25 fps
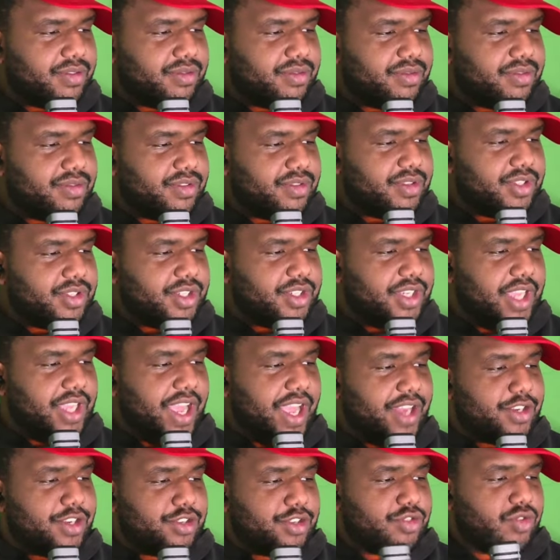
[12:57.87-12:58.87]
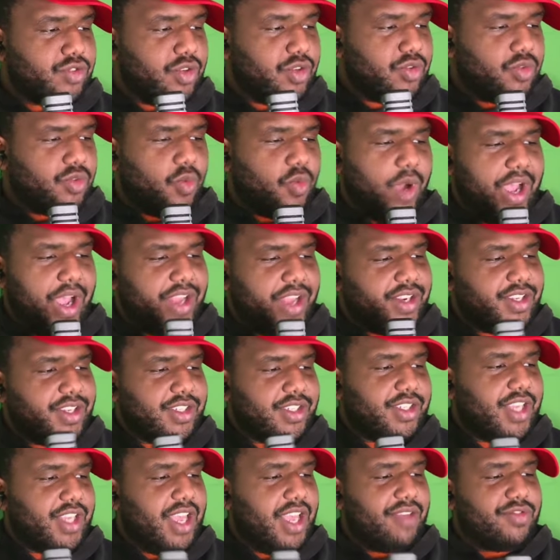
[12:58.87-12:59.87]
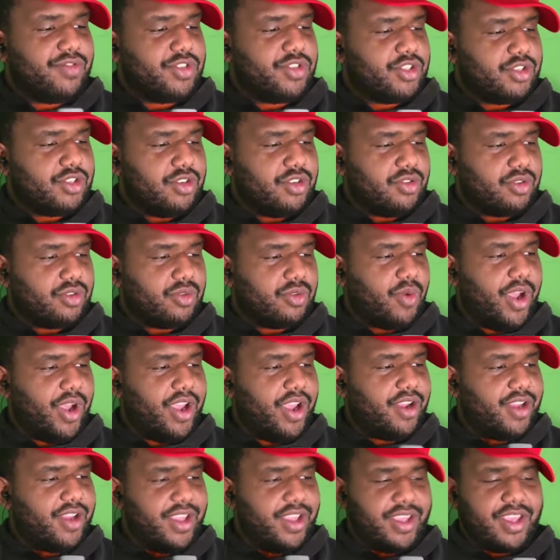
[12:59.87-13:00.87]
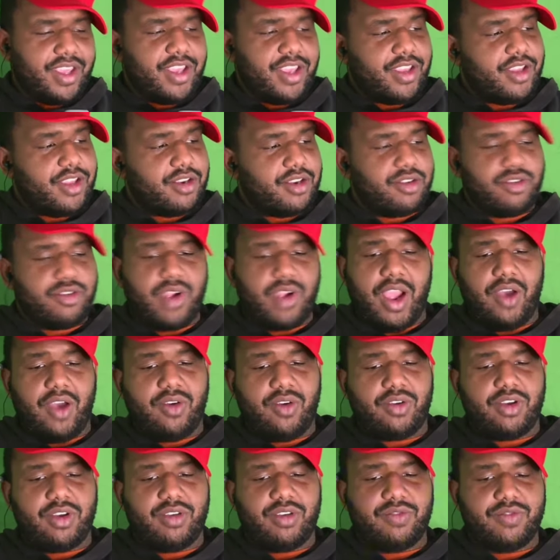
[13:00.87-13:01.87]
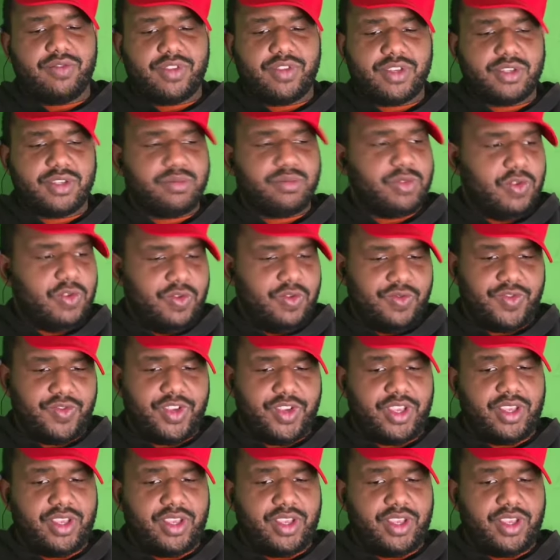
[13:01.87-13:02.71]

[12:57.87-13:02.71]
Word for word: She had a stroke. Why did she have a stroke? Why are they kicking her out of this movie?